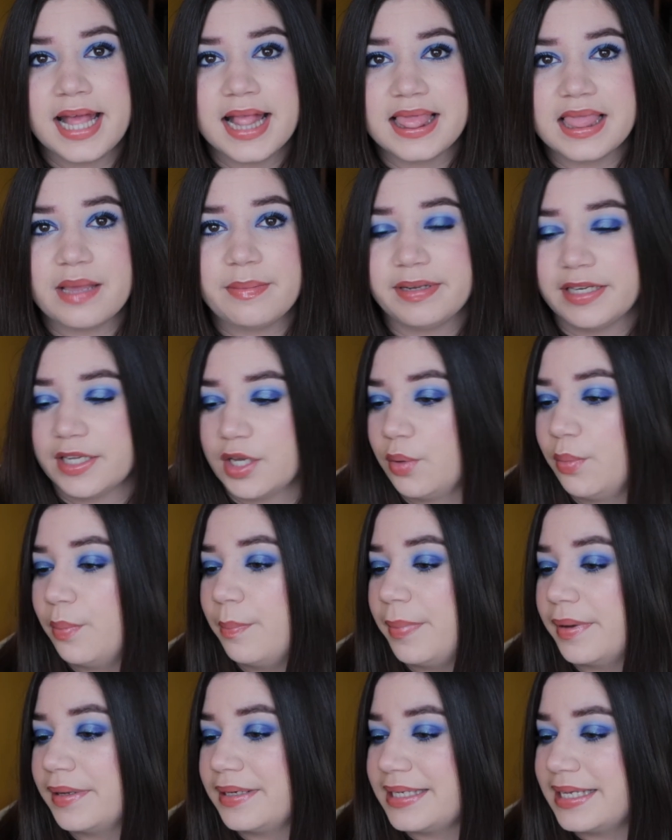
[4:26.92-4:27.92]
let me know.
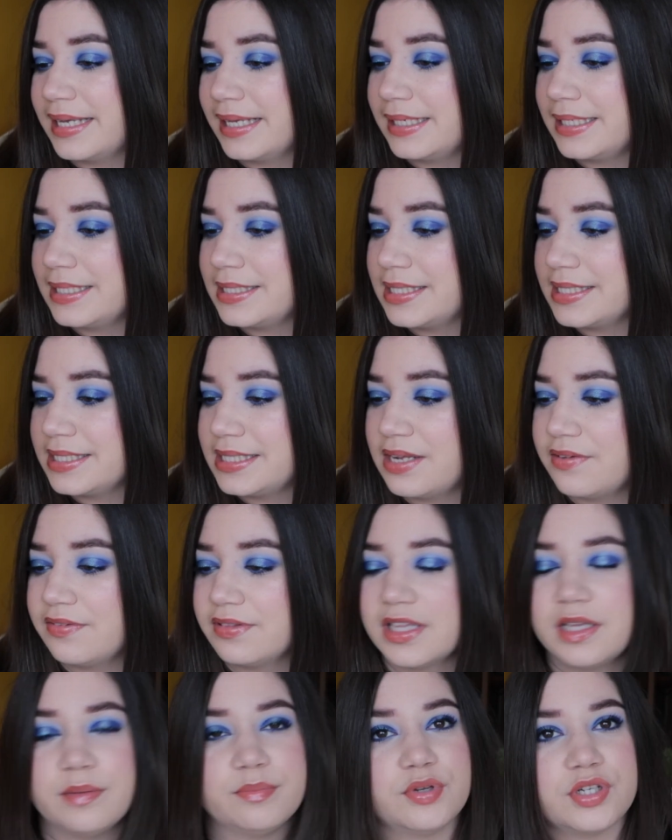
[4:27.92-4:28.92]
But yeah, this is
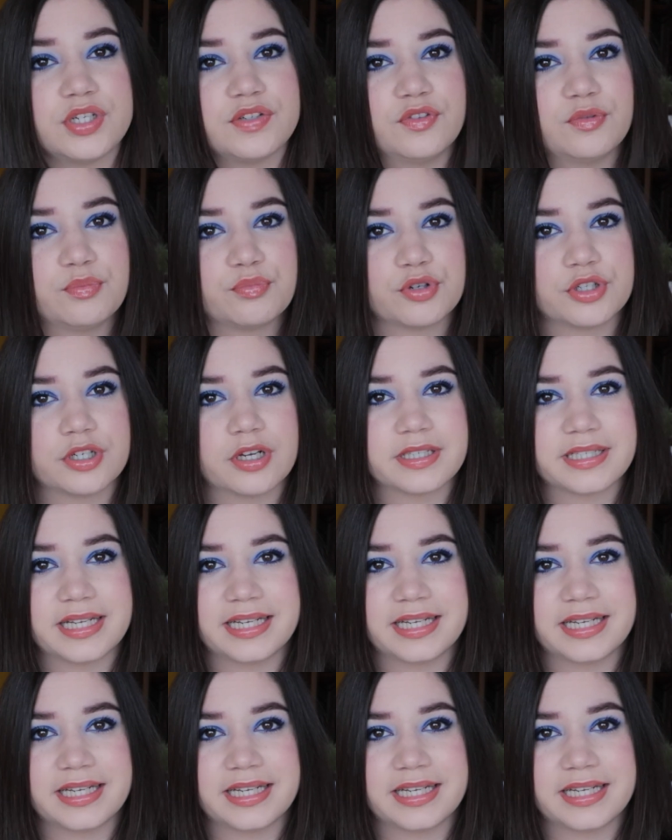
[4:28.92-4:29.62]
definitely a beautiful product,